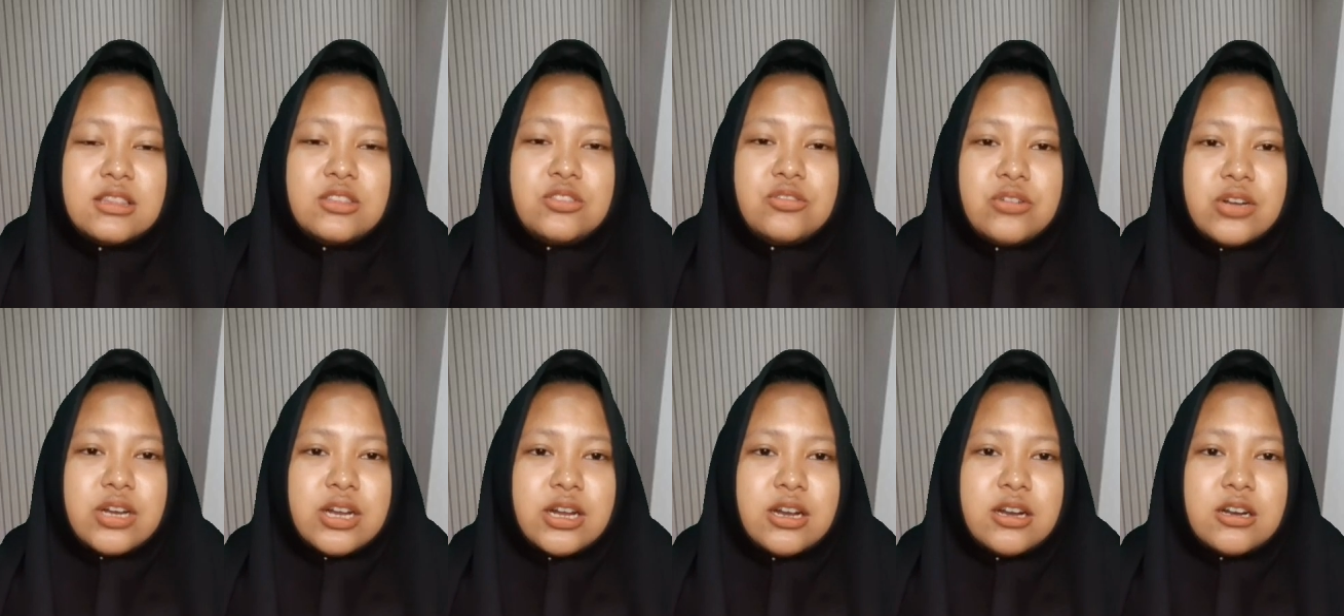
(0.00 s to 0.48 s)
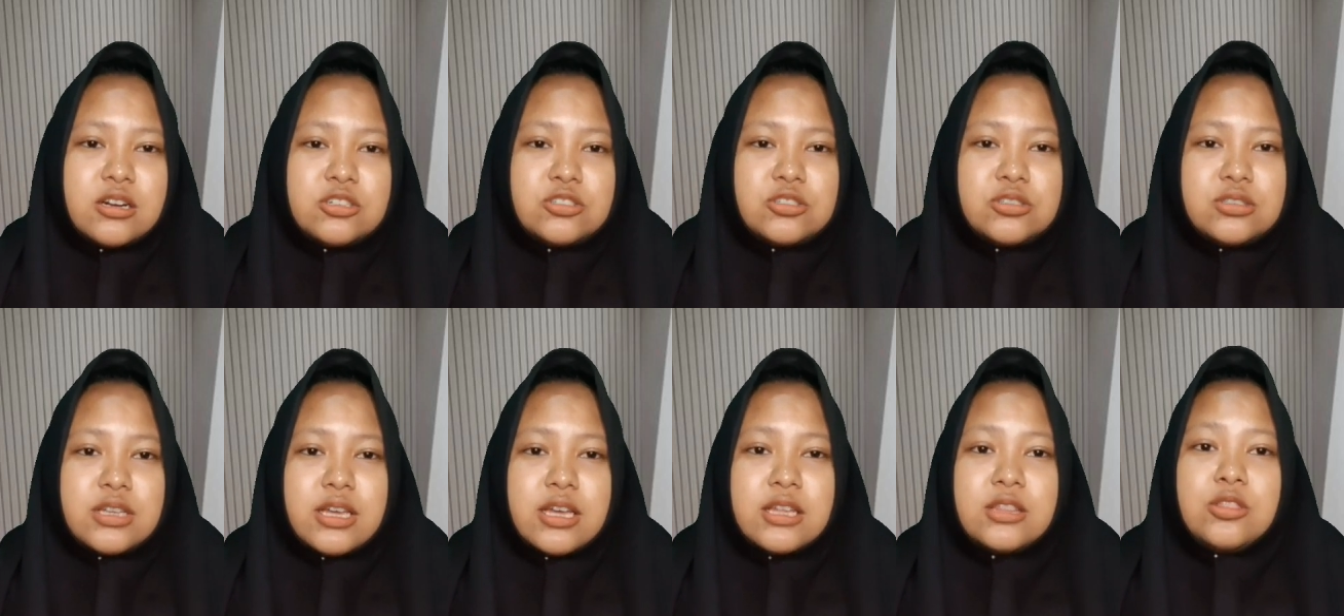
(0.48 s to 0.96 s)
triggers
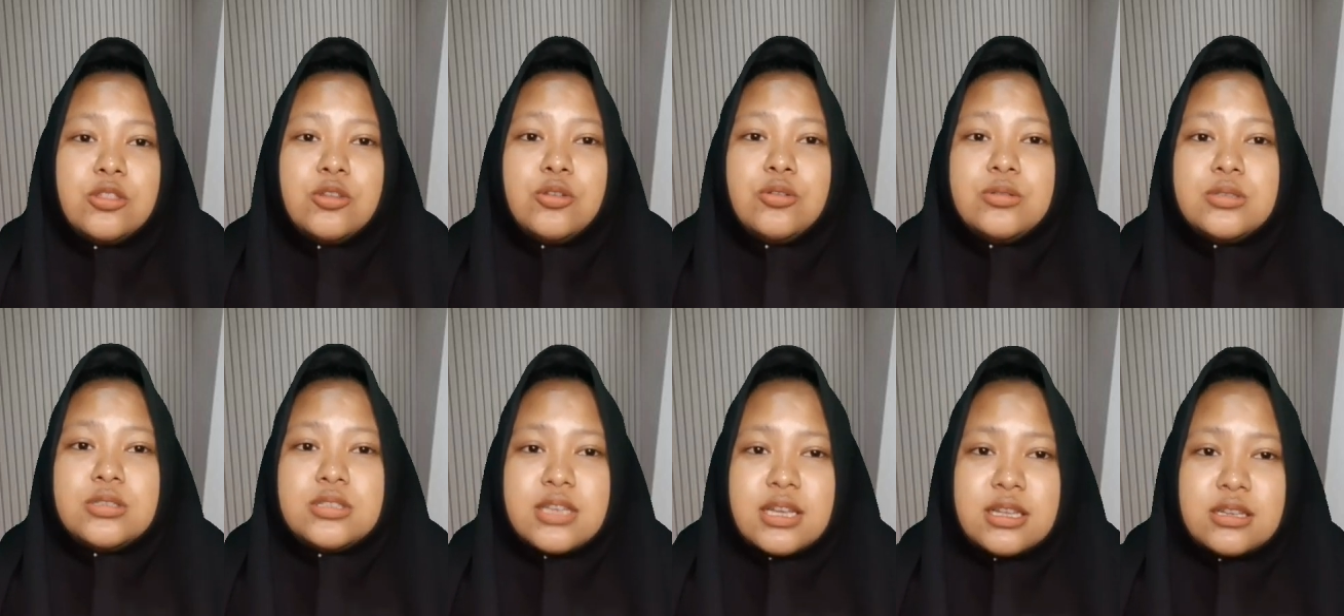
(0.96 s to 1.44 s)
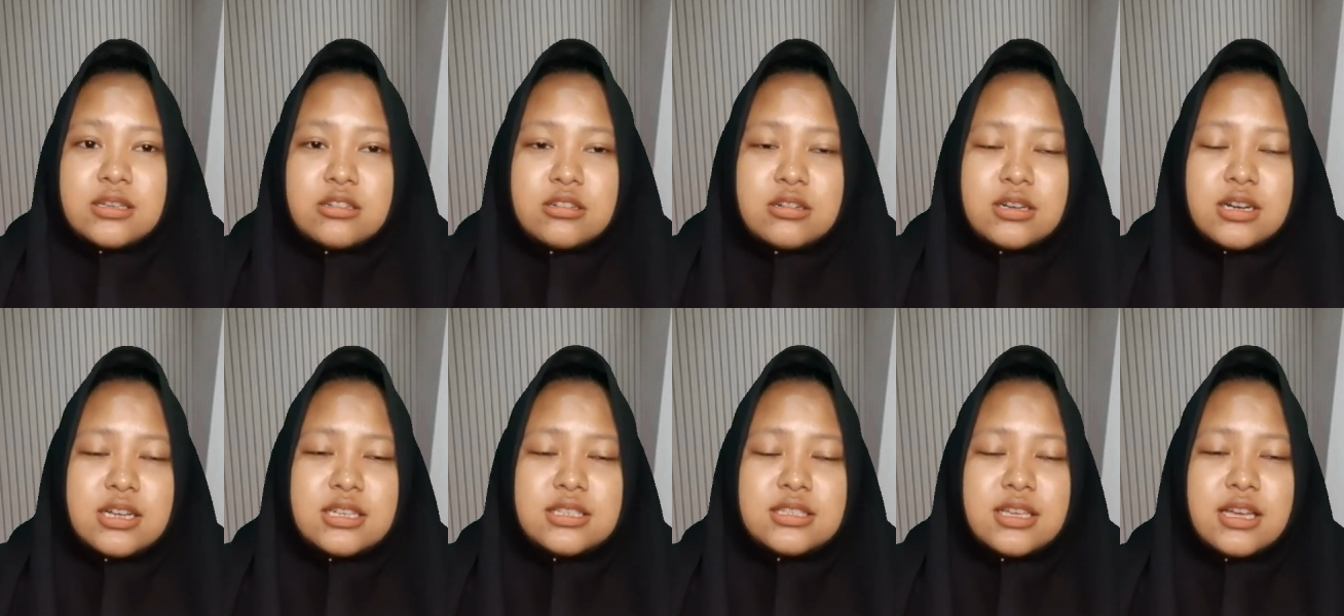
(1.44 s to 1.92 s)

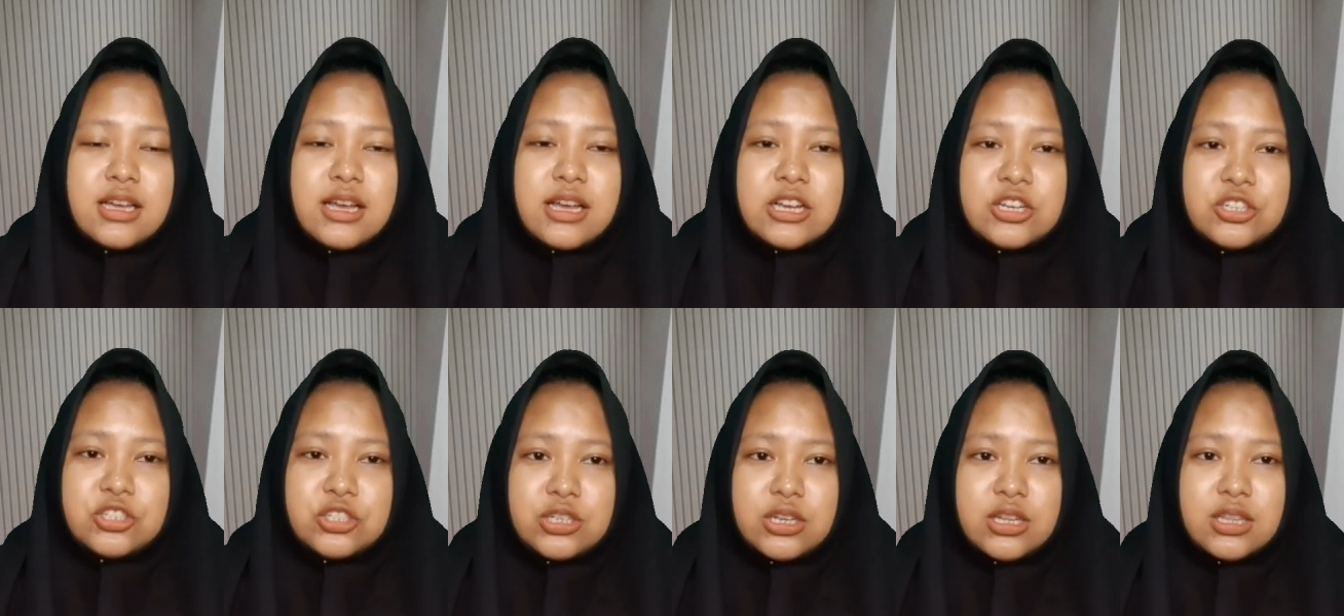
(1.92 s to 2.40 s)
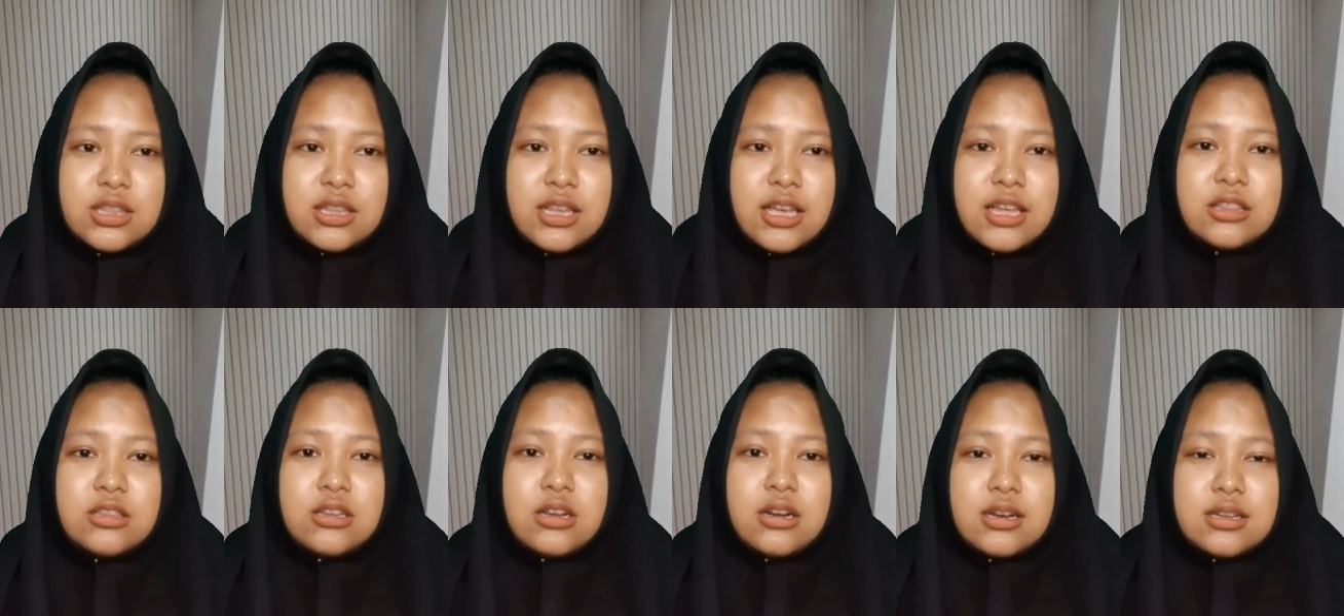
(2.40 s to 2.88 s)
ethnocentrism action
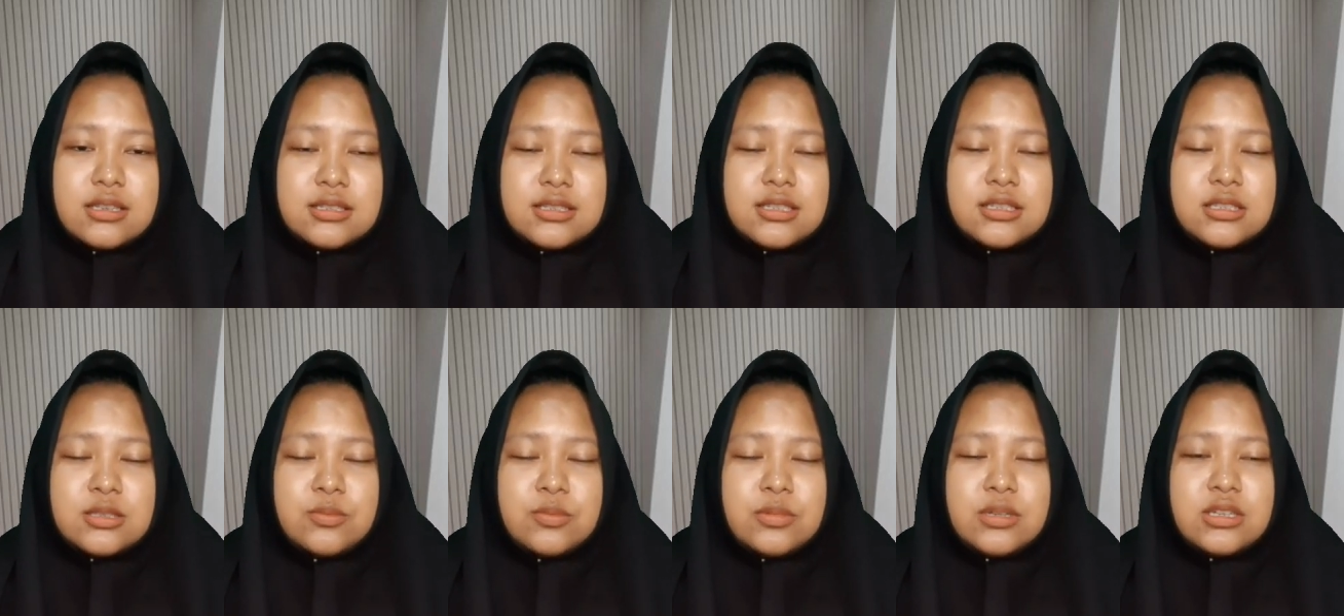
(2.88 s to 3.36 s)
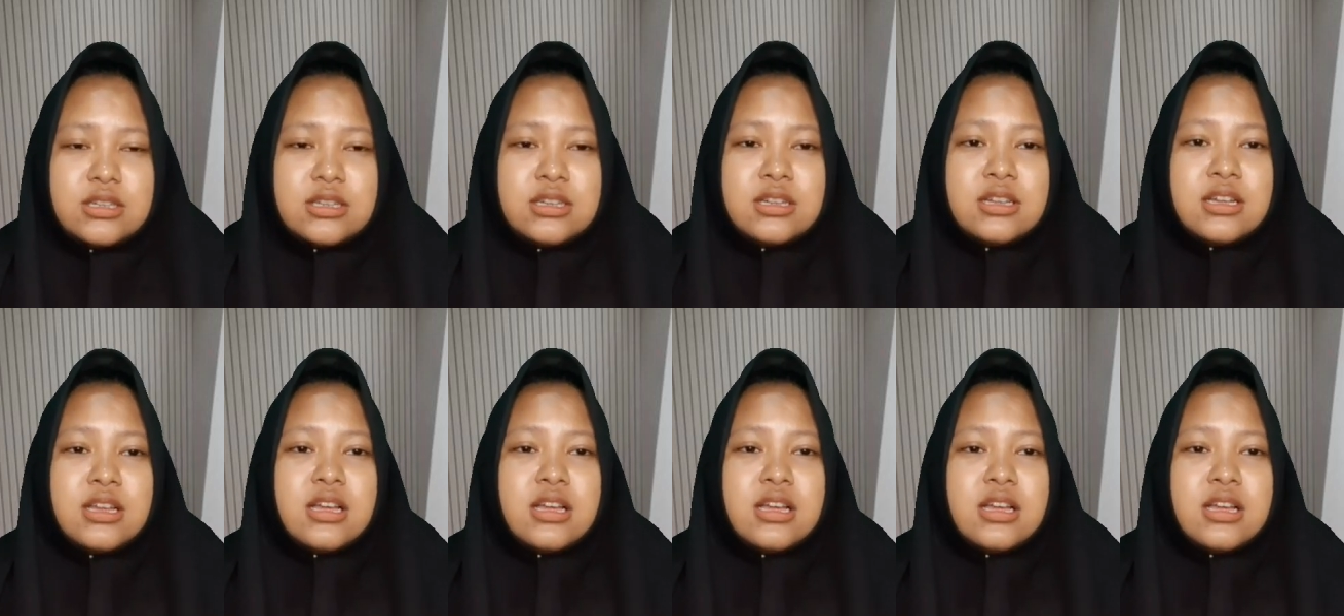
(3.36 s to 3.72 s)
and racism